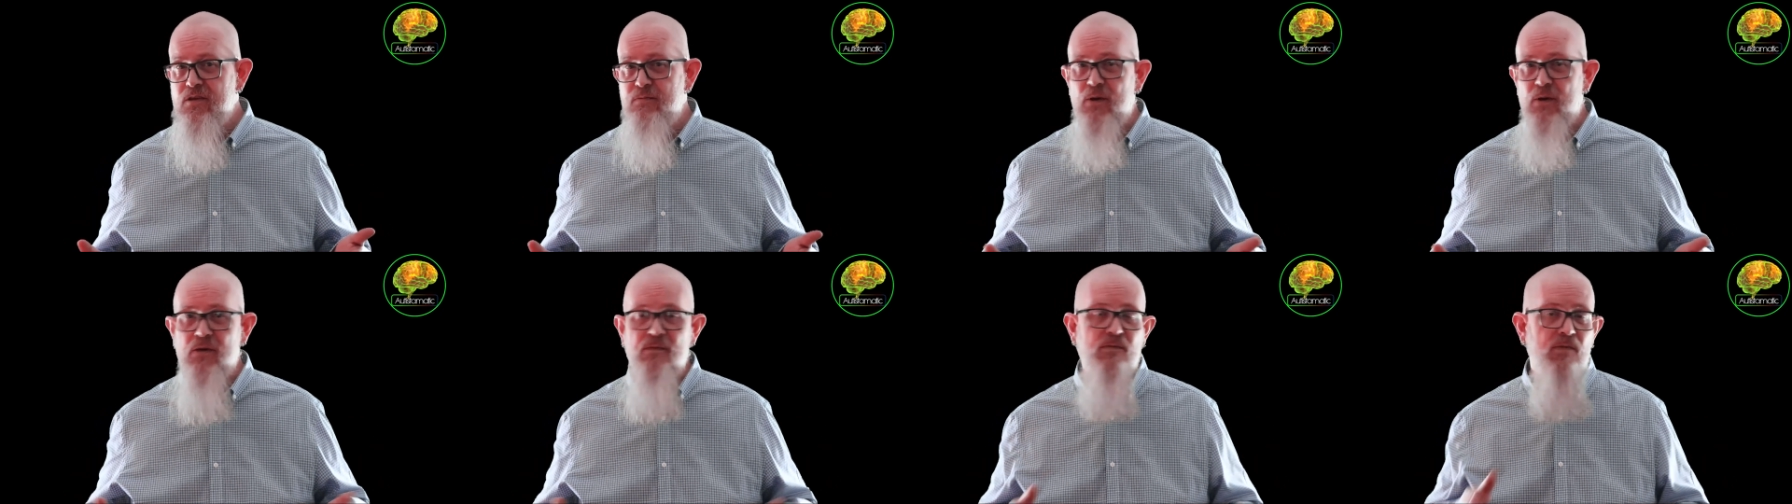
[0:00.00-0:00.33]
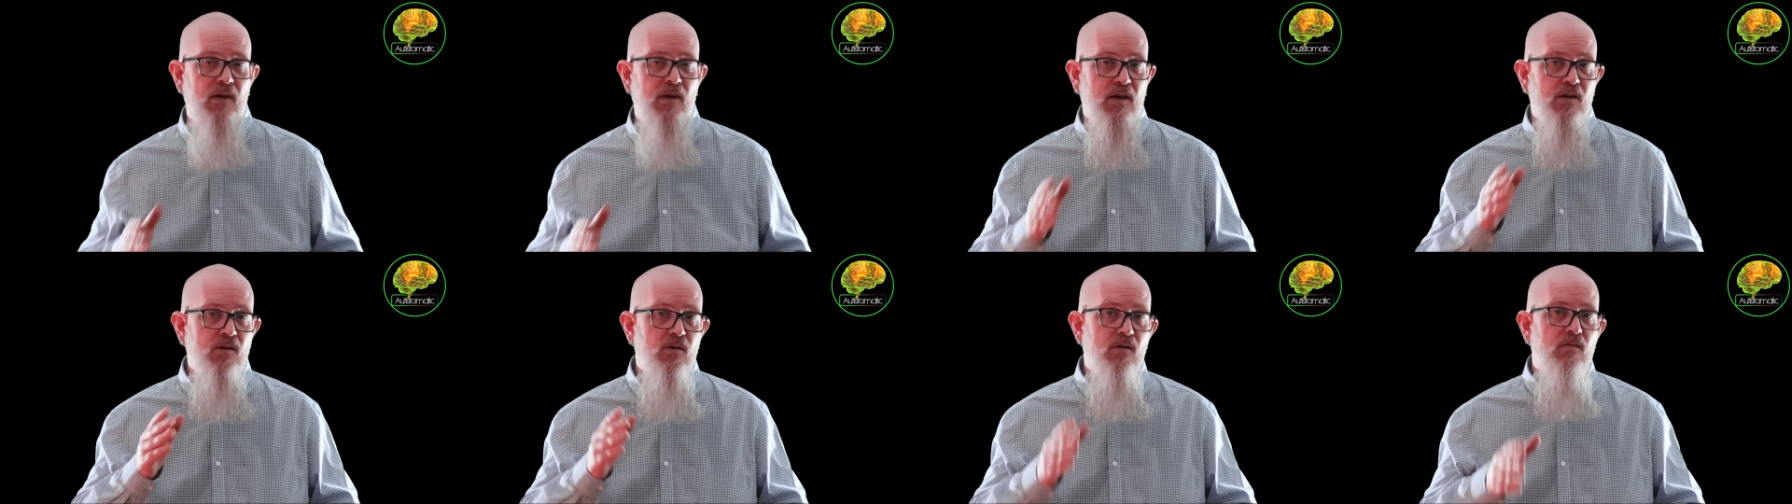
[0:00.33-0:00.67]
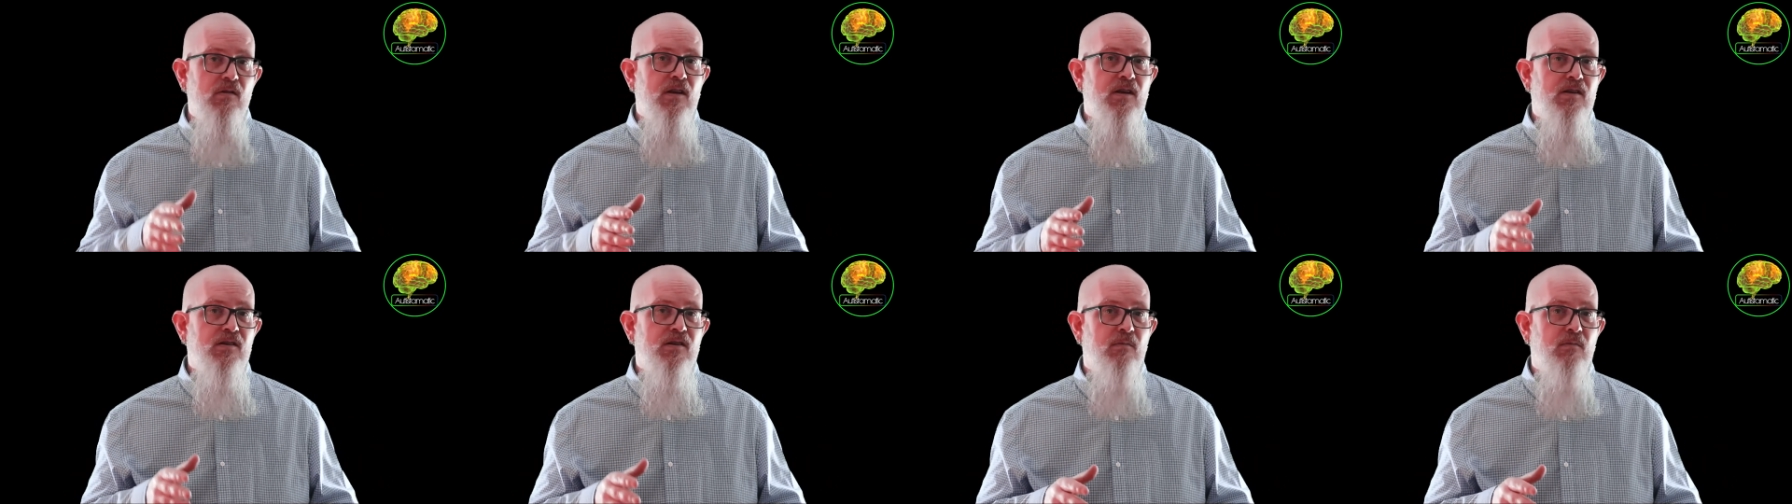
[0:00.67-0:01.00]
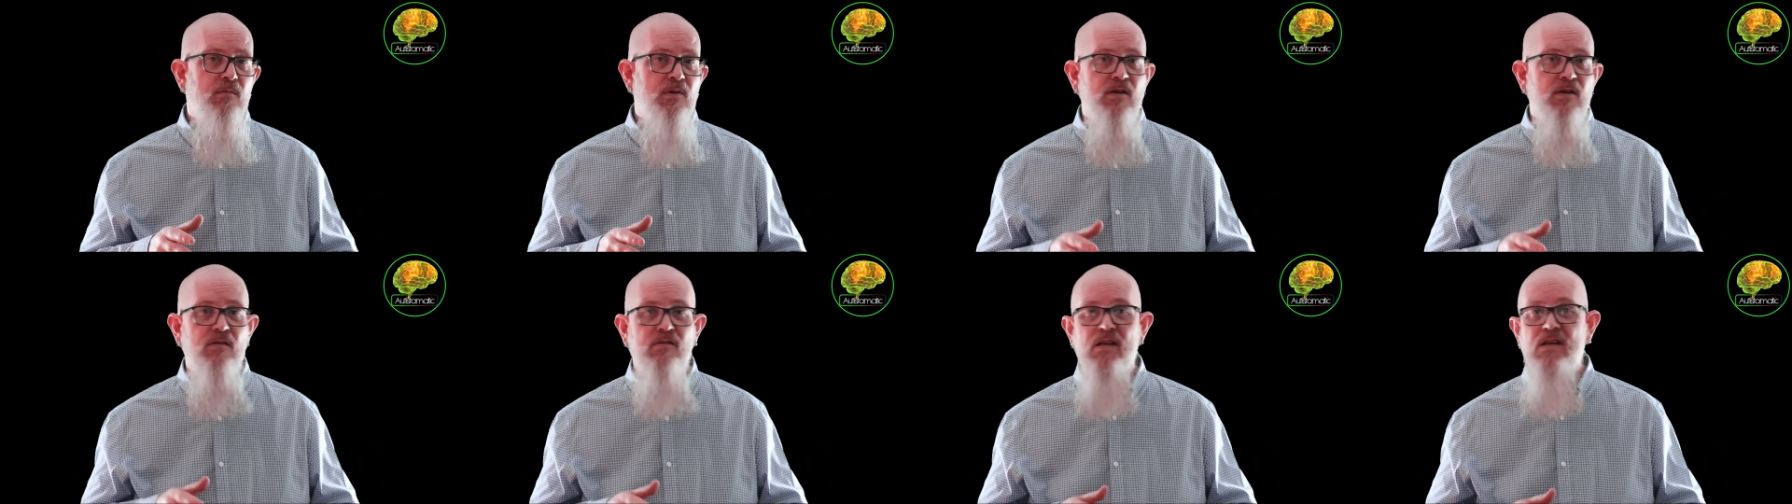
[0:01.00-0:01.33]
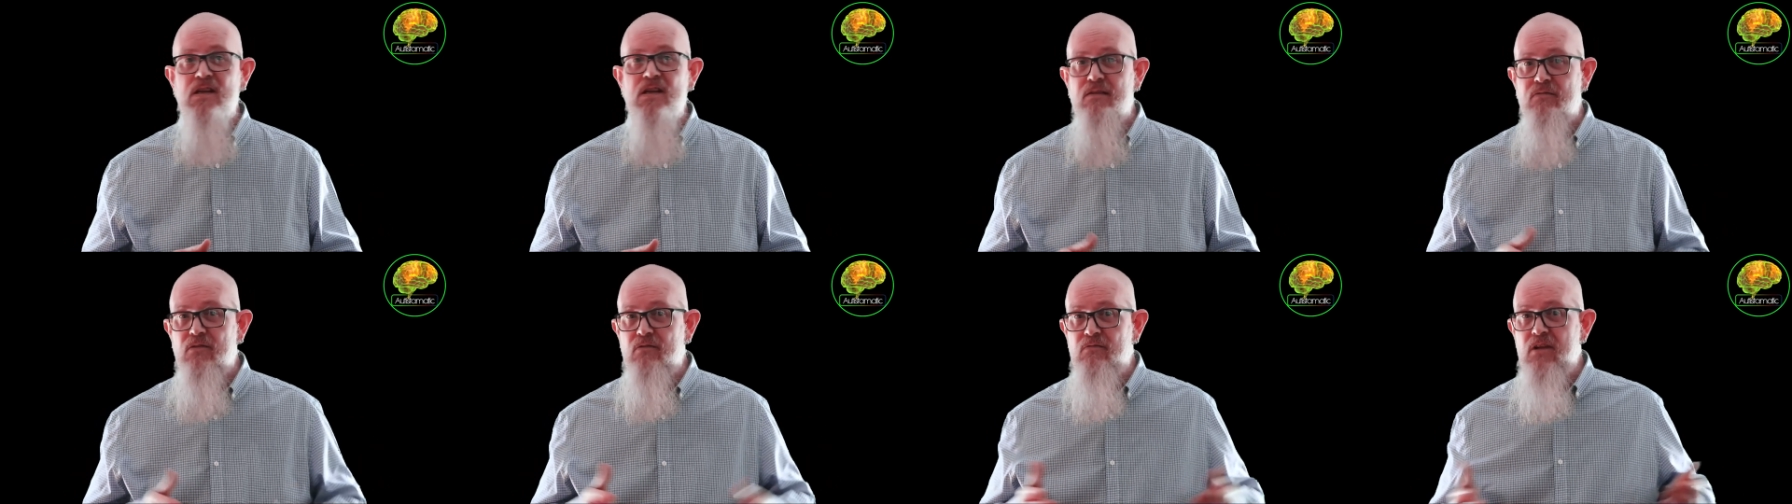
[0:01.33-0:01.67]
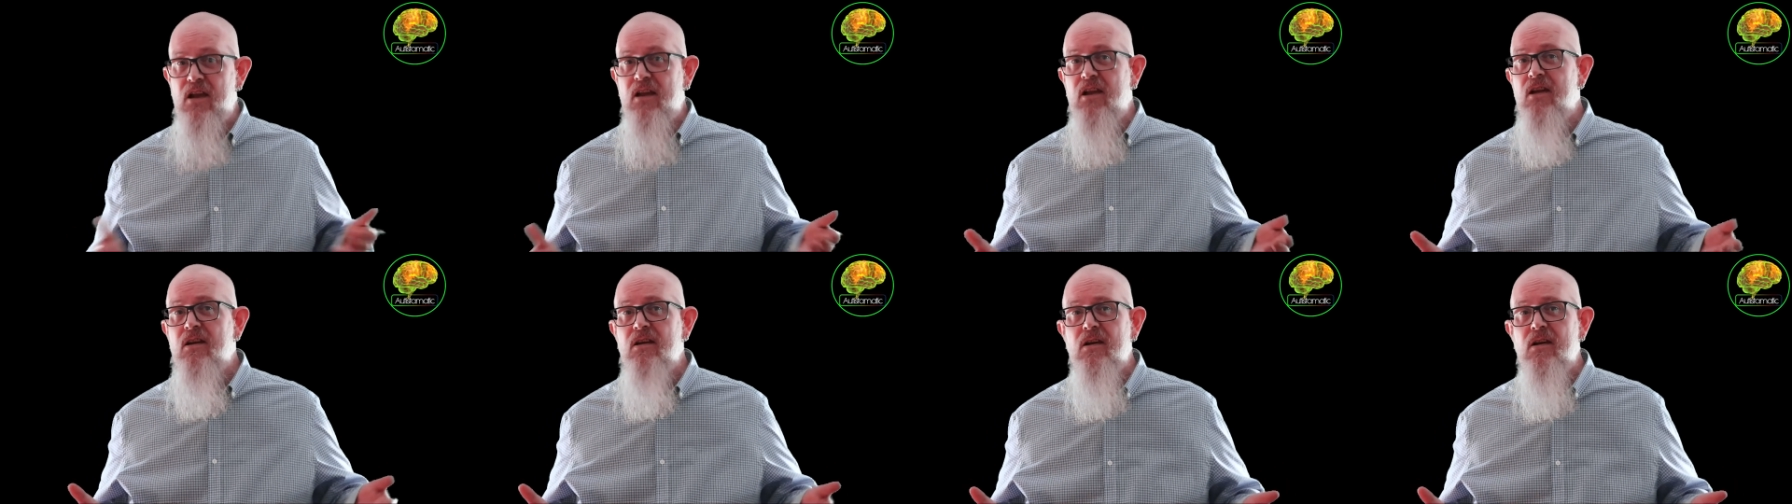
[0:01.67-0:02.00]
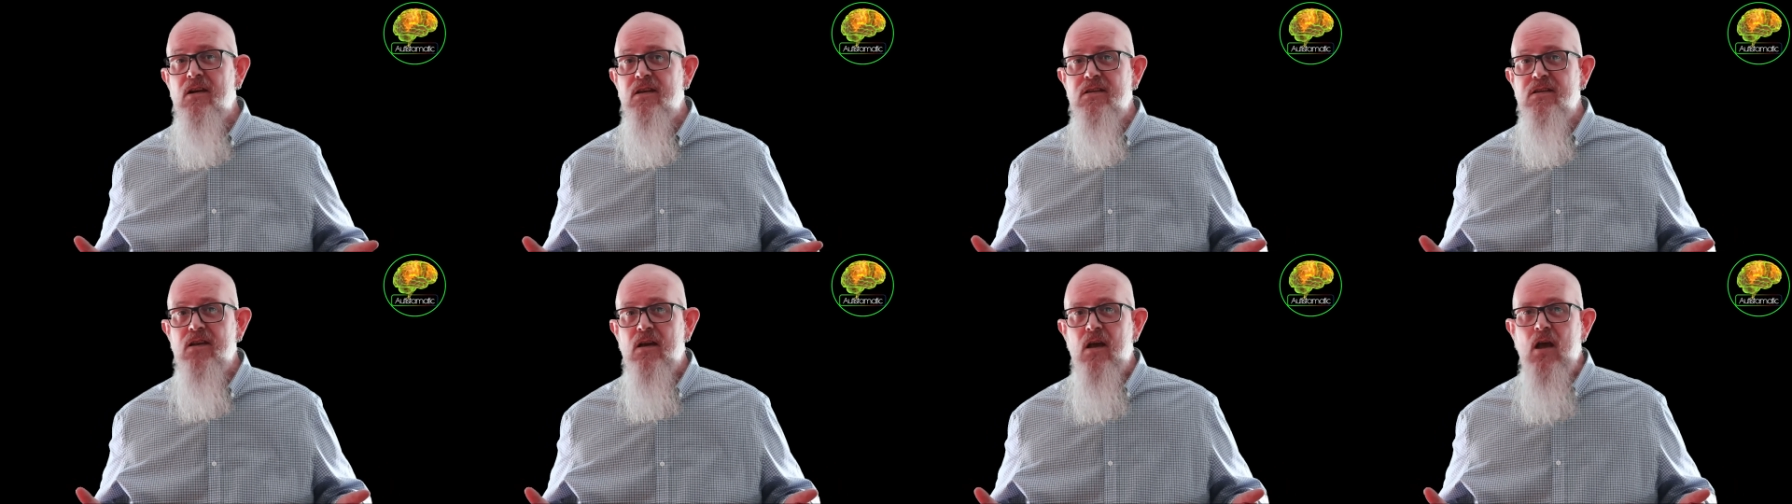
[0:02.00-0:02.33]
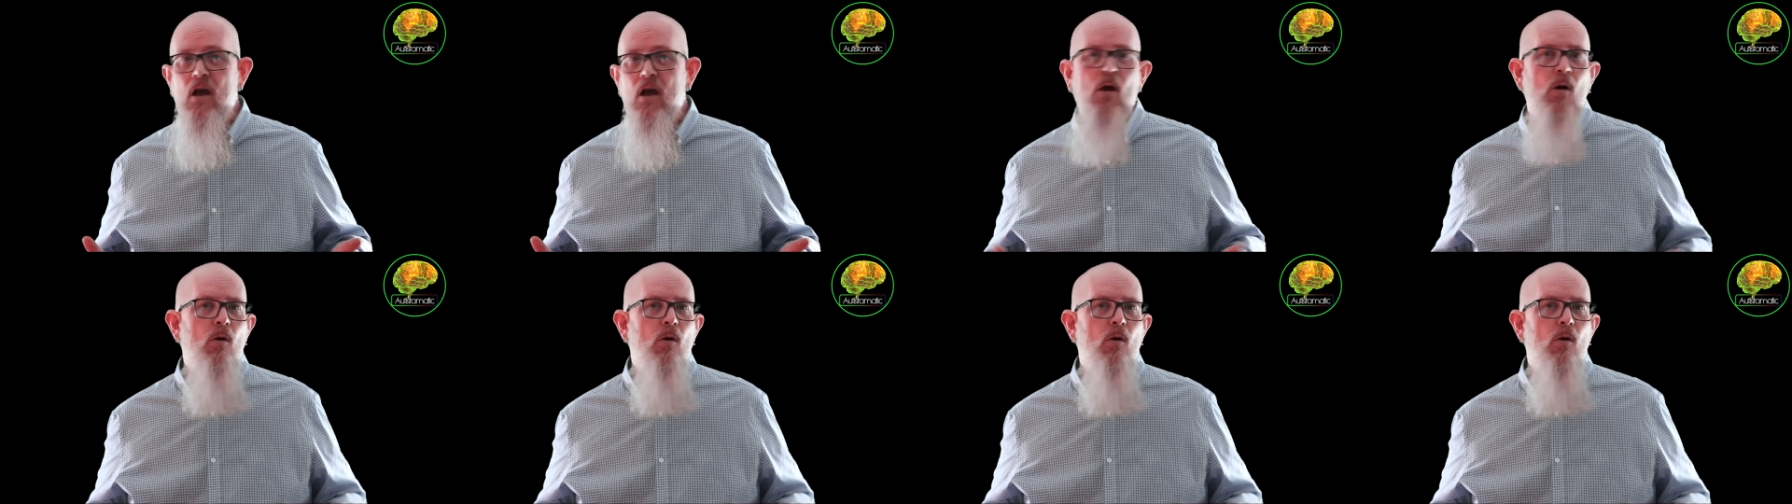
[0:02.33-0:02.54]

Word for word: spot for ignoring someone you didn't even recognise,